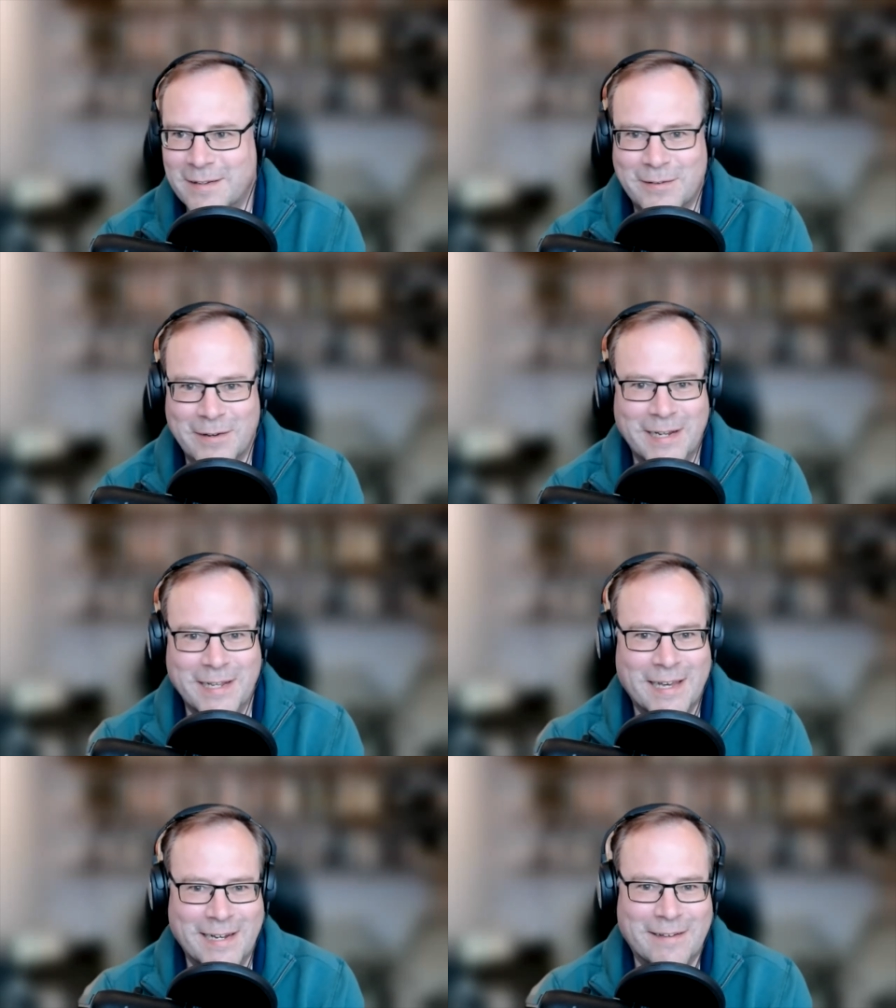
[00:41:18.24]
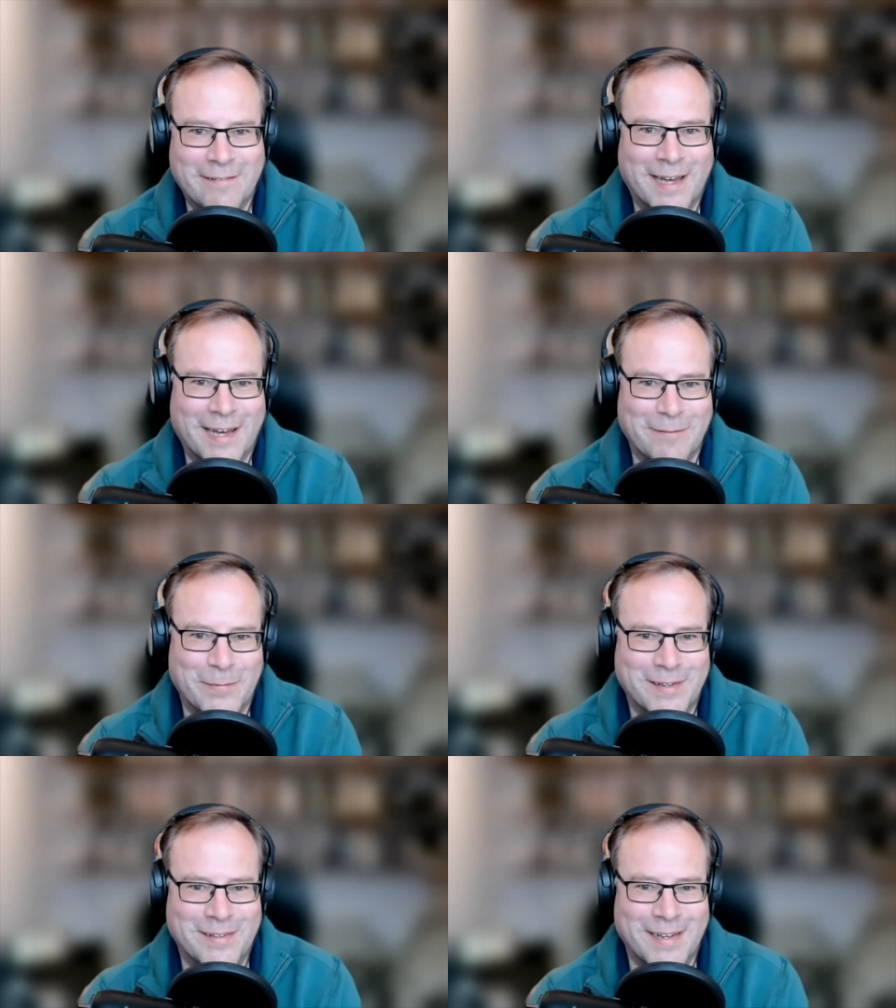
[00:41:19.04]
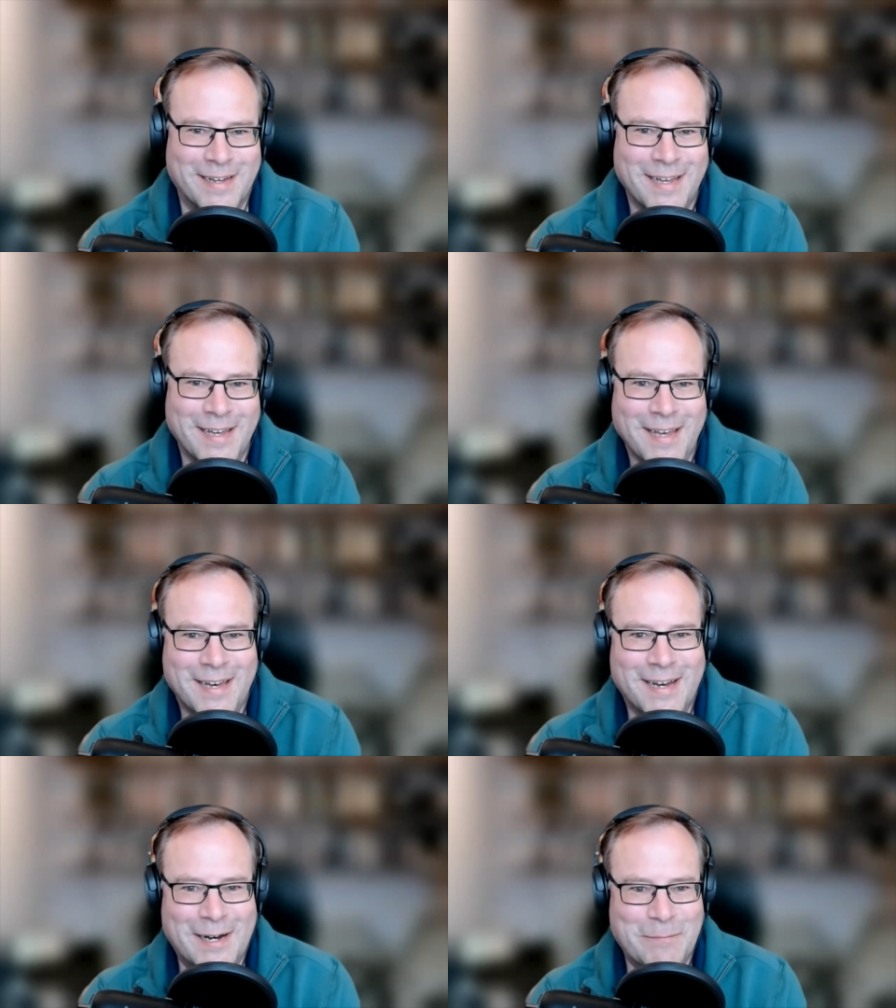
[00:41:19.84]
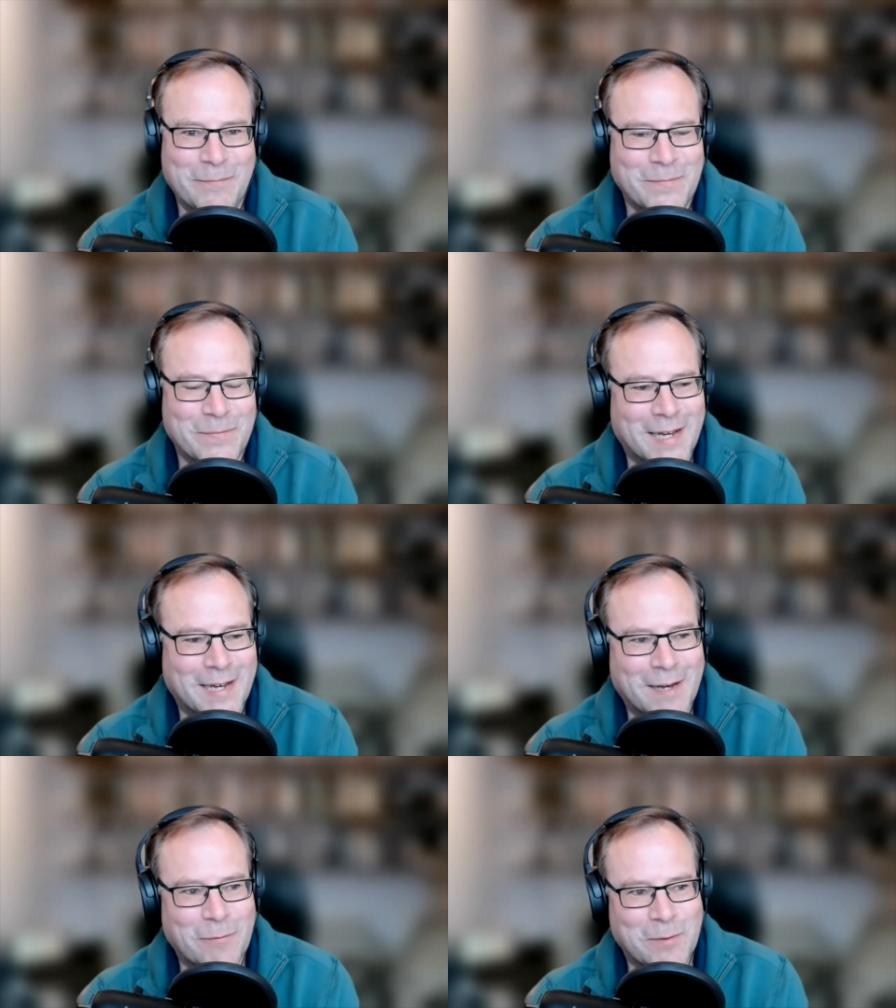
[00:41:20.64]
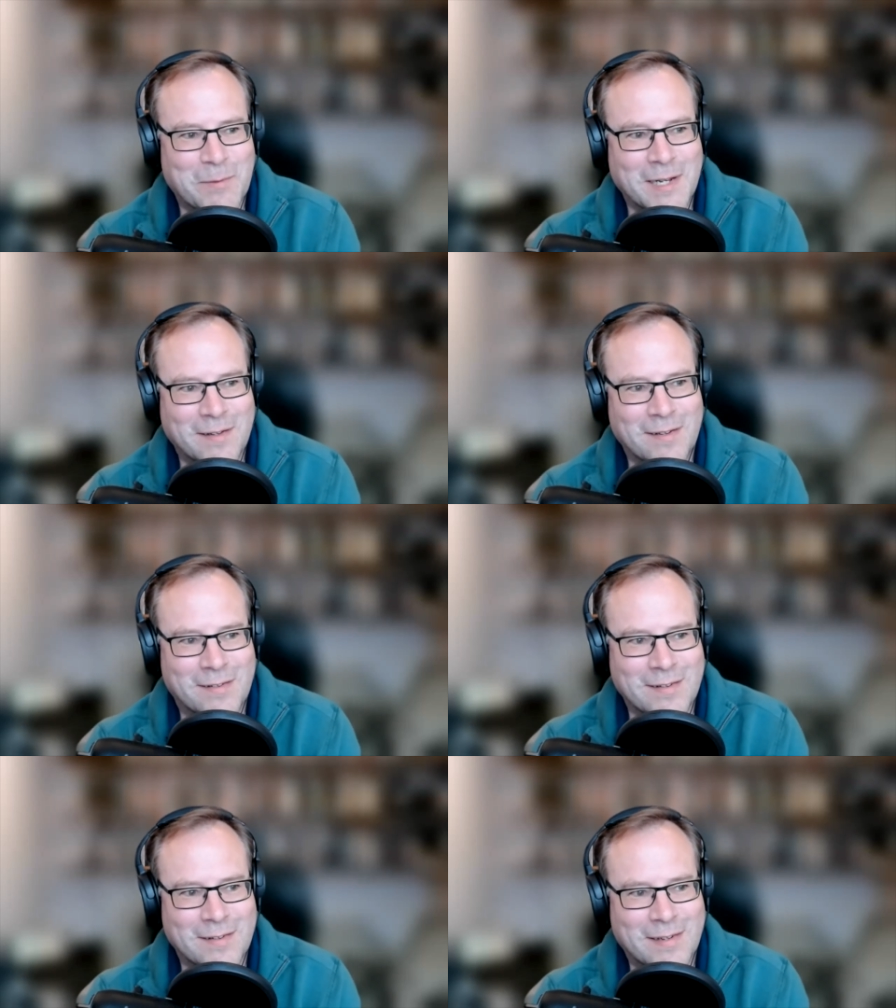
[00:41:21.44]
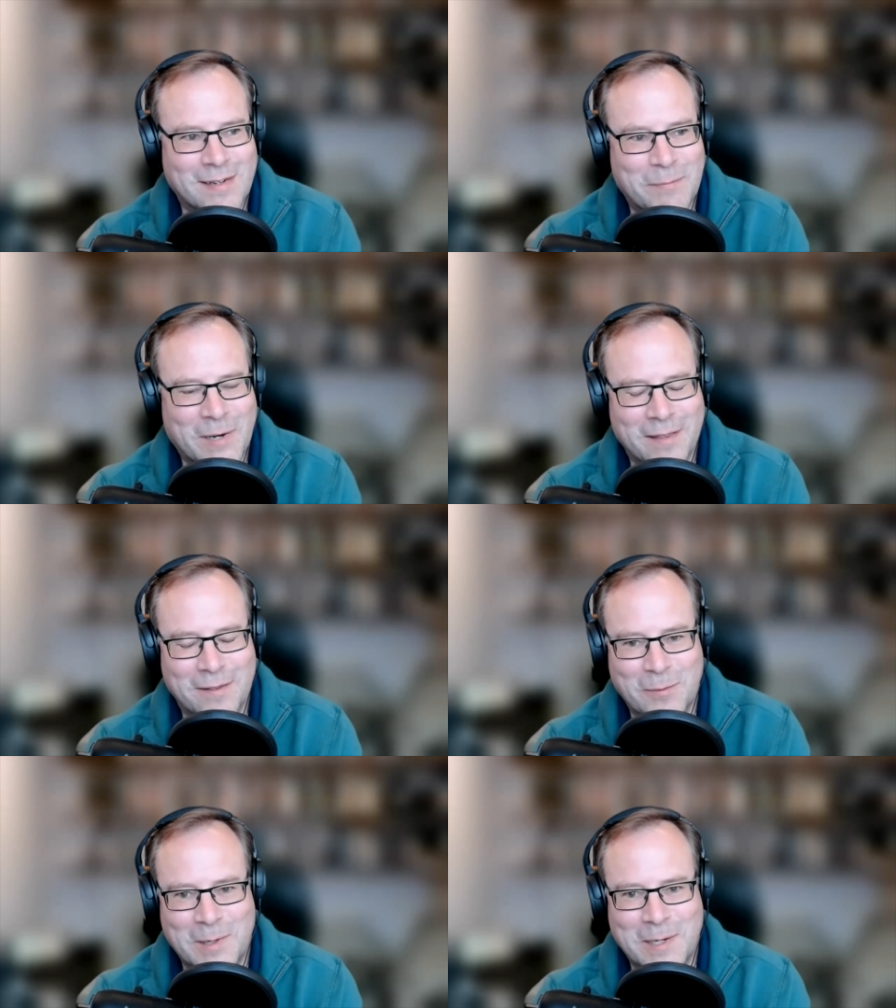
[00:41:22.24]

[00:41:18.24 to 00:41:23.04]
any, any of that, but uh, um, that that would have been a decent uh, path as well.